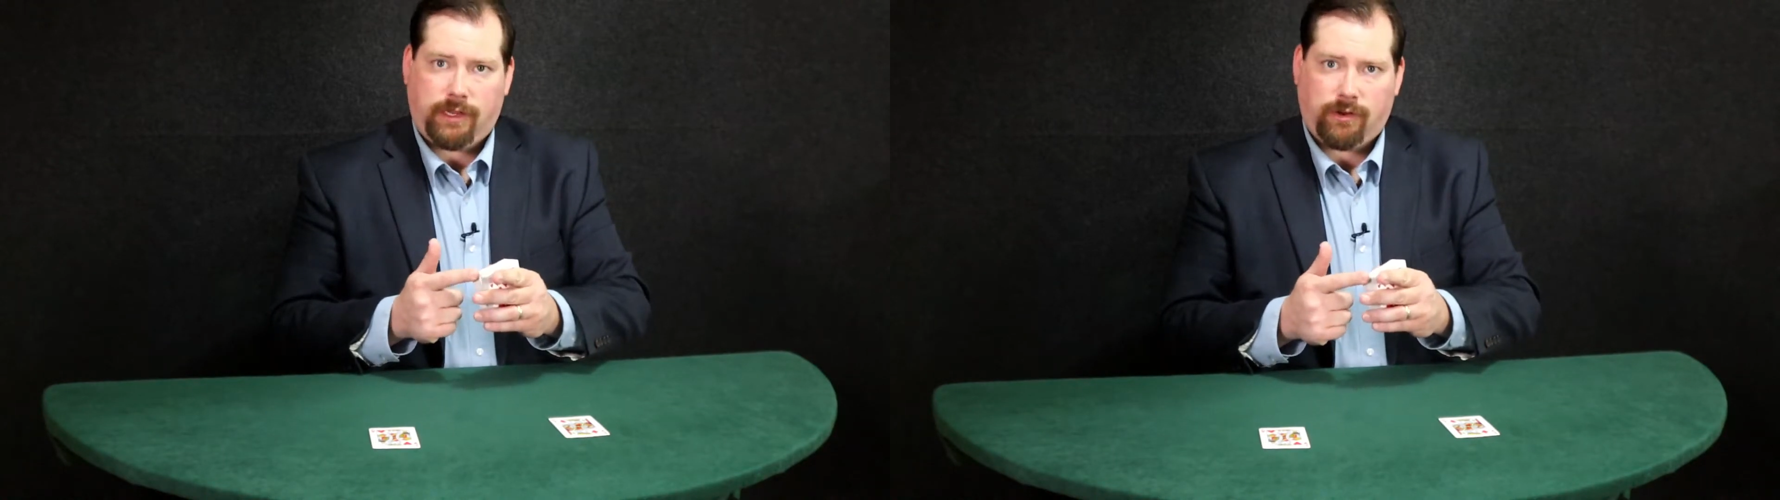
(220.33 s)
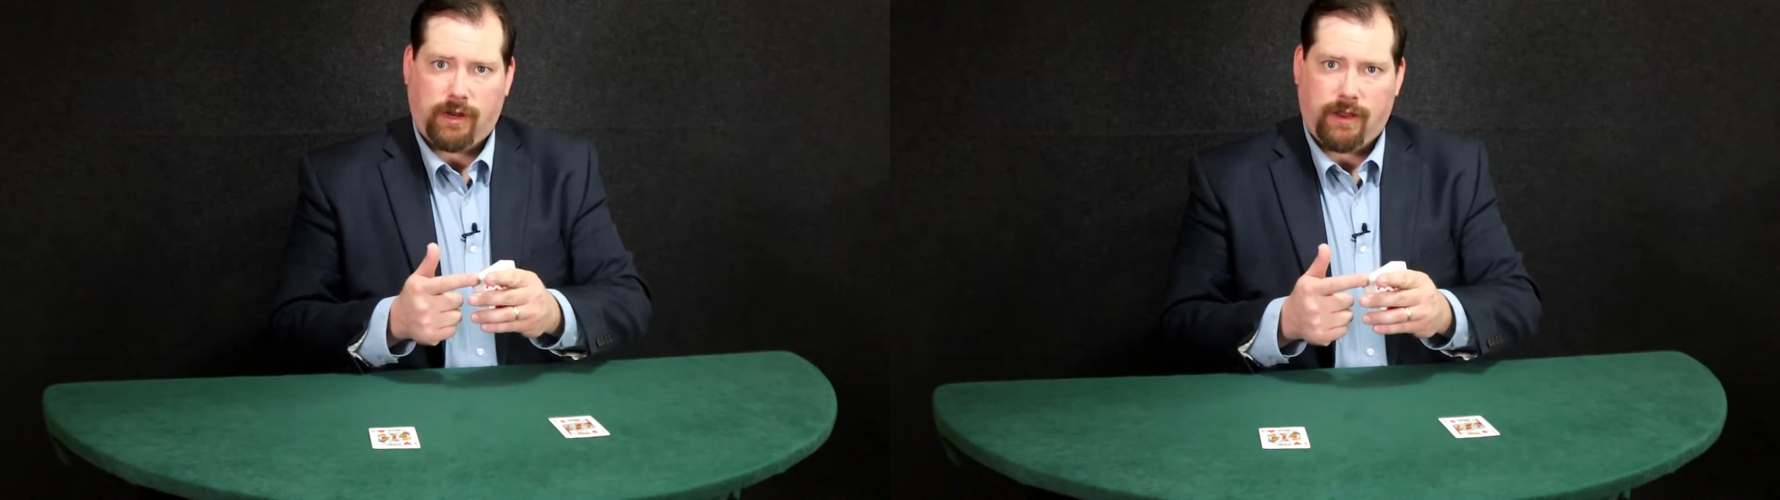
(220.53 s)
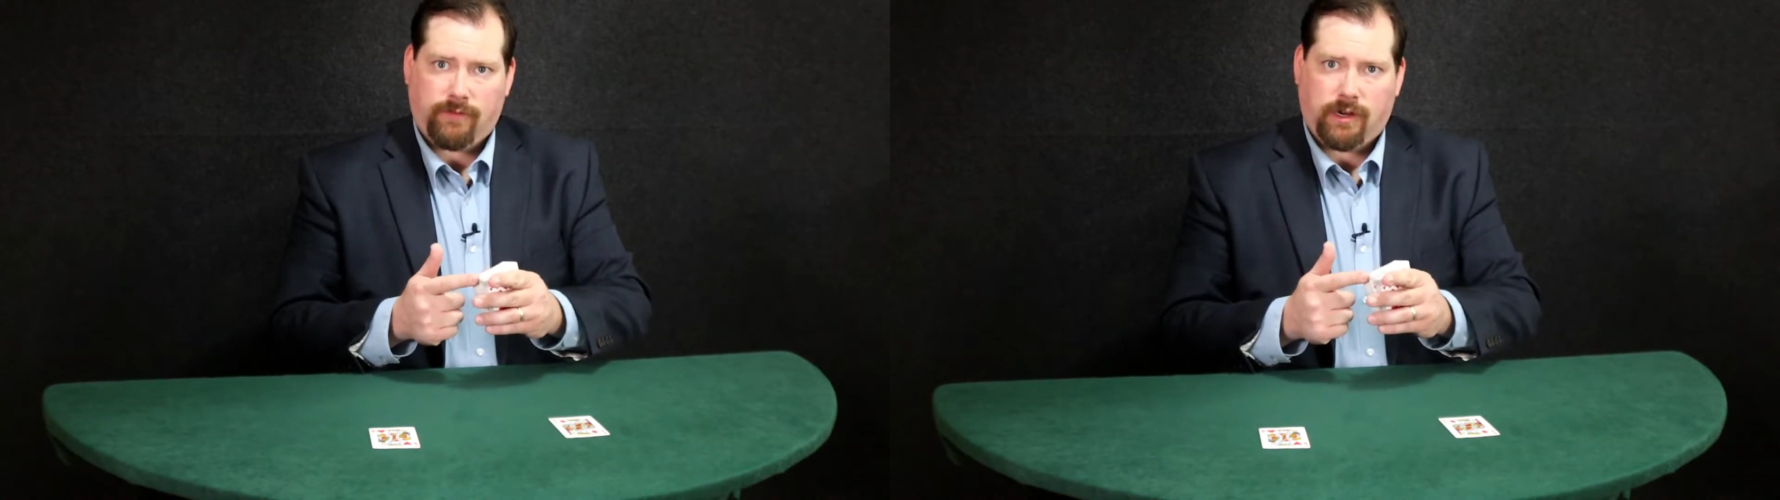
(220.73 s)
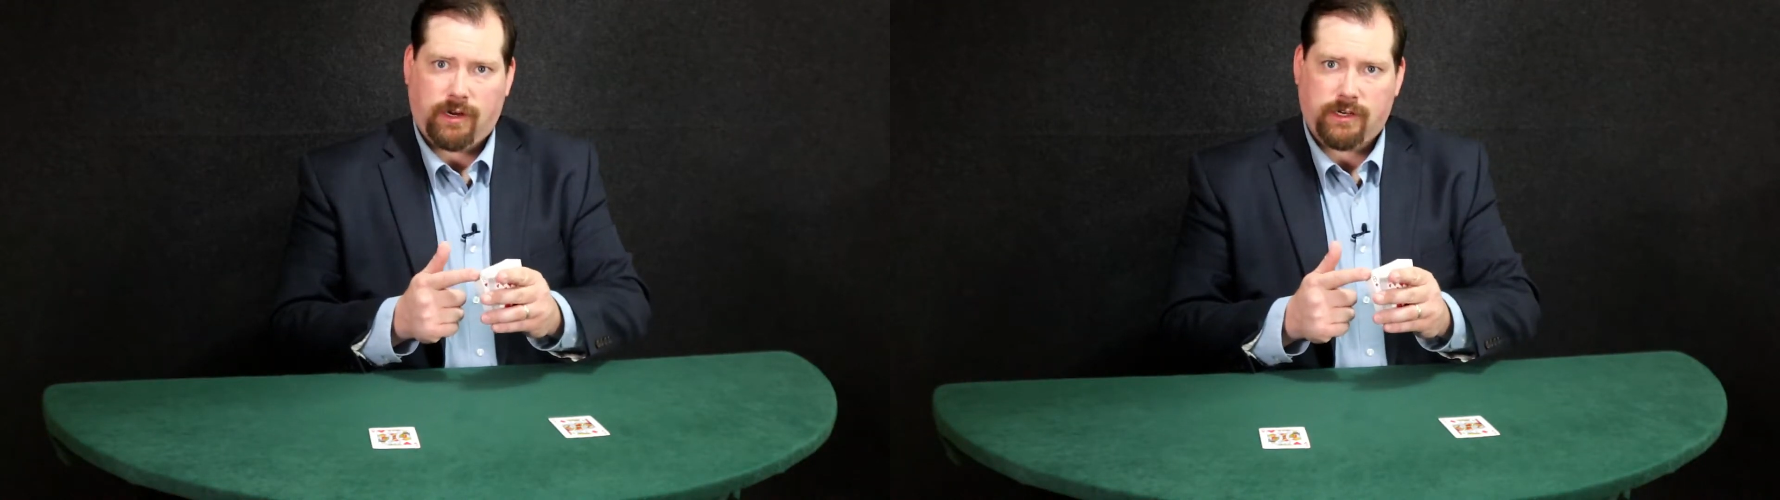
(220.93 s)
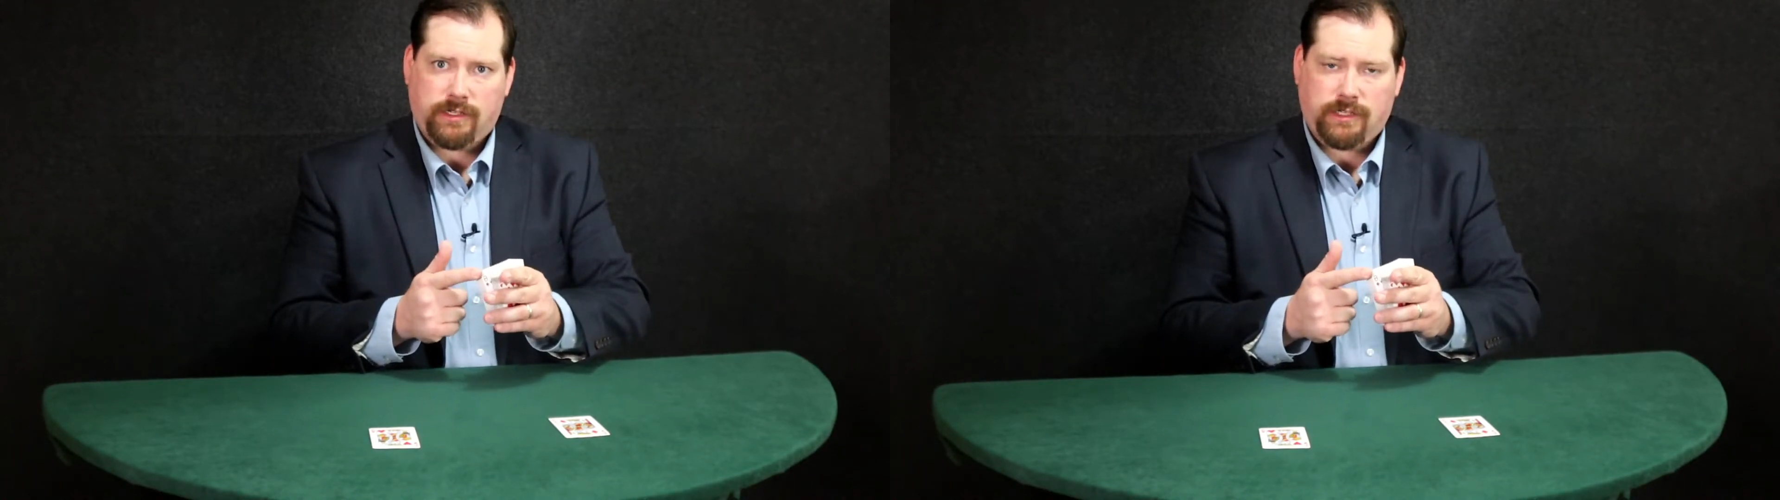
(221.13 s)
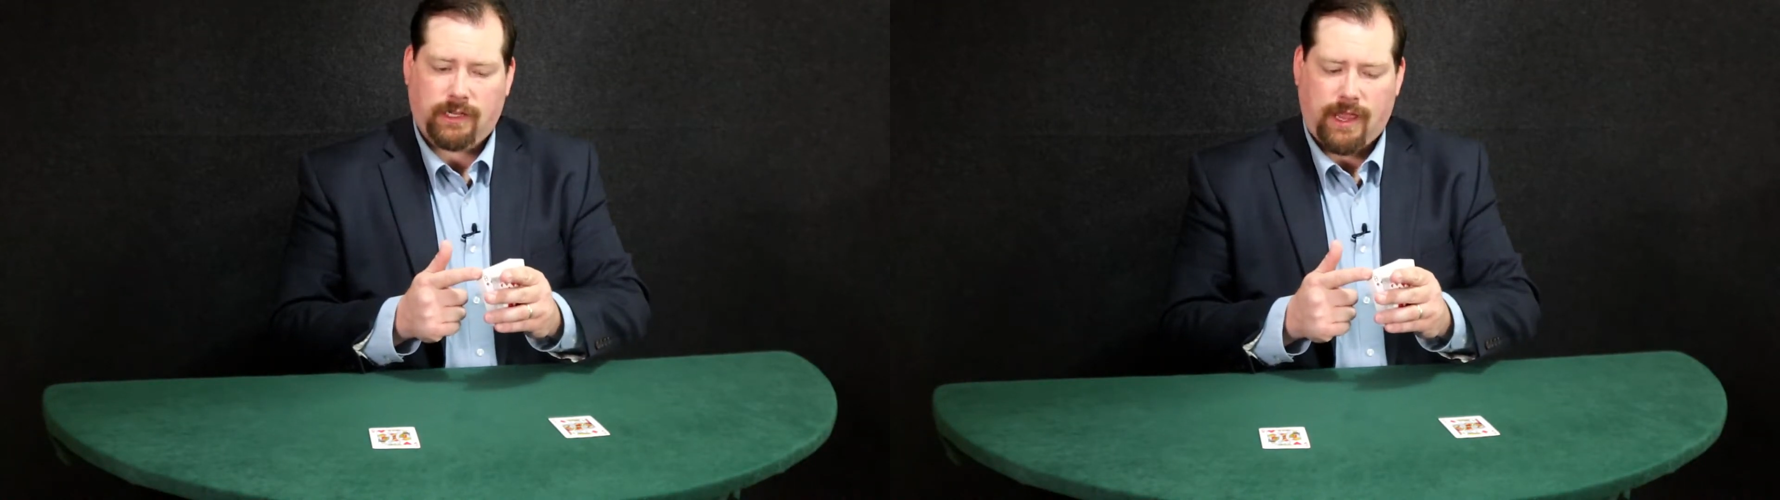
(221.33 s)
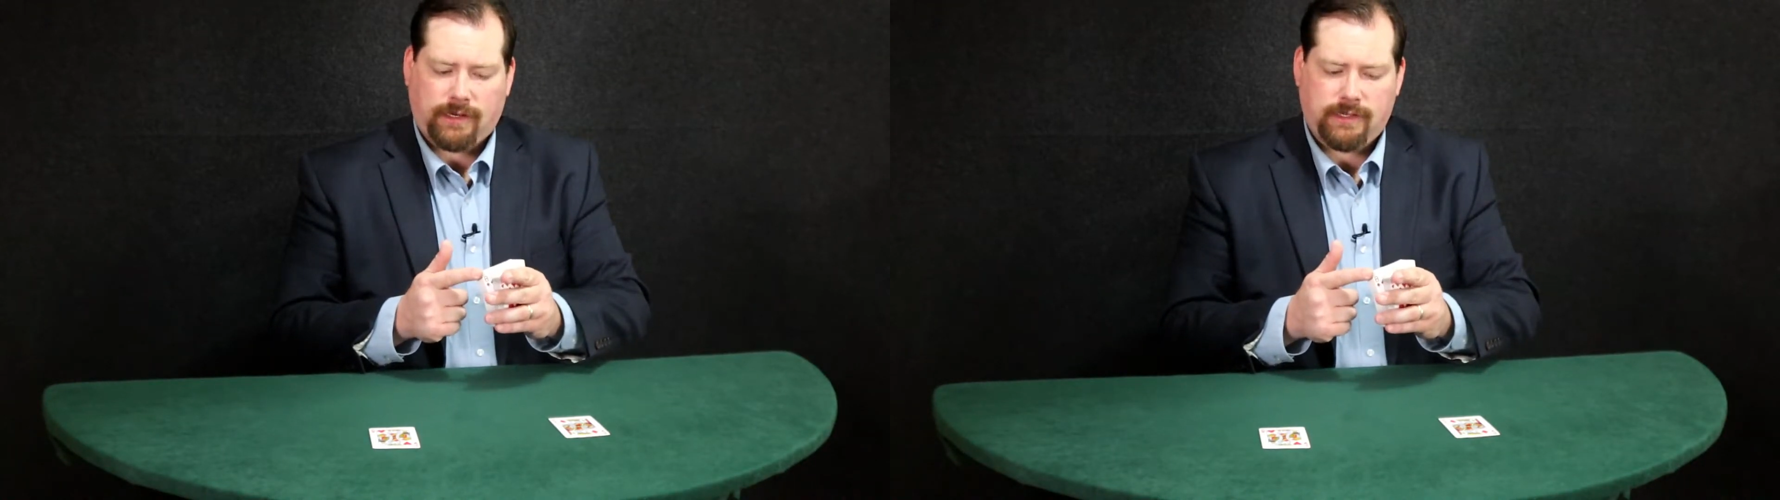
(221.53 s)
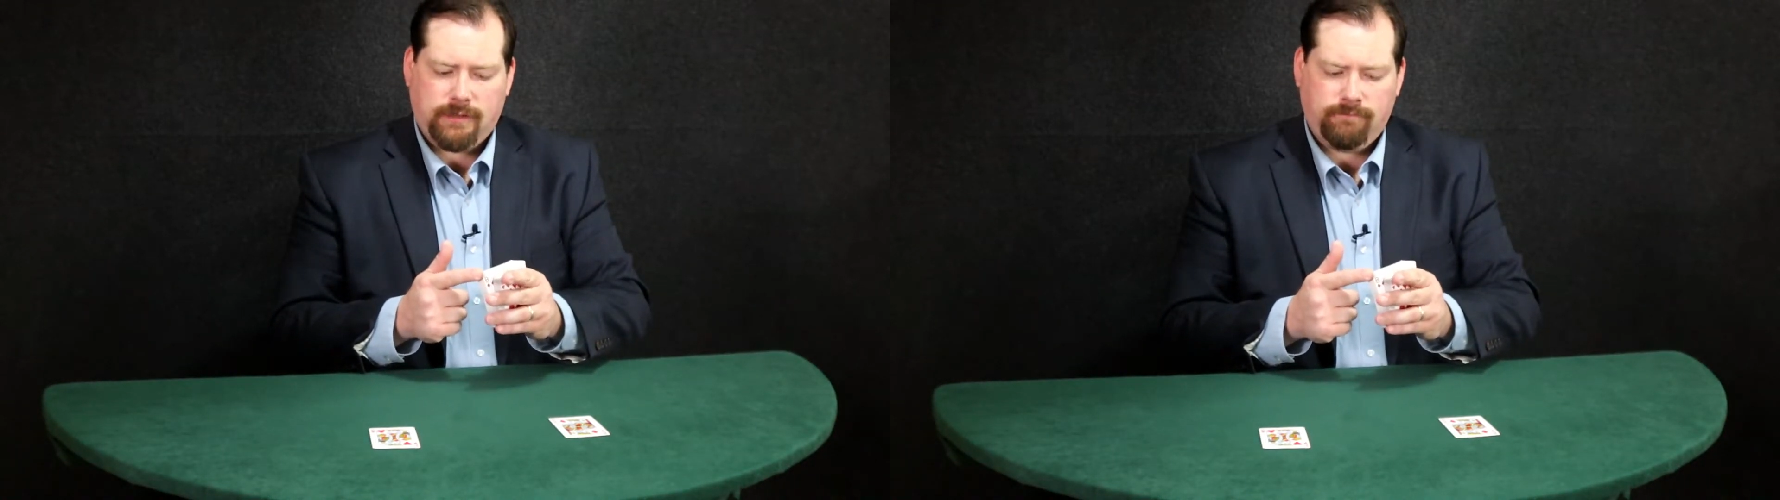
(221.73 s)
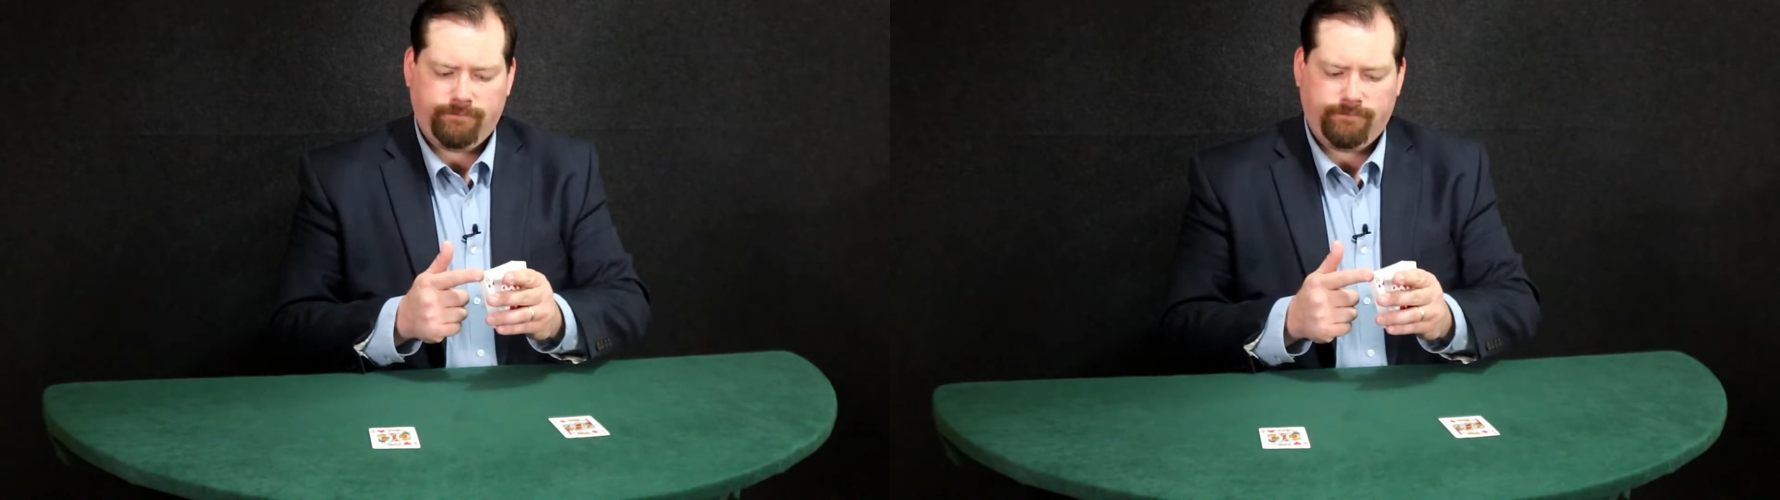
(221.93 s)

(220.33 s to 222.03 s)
You're going to have a card selected.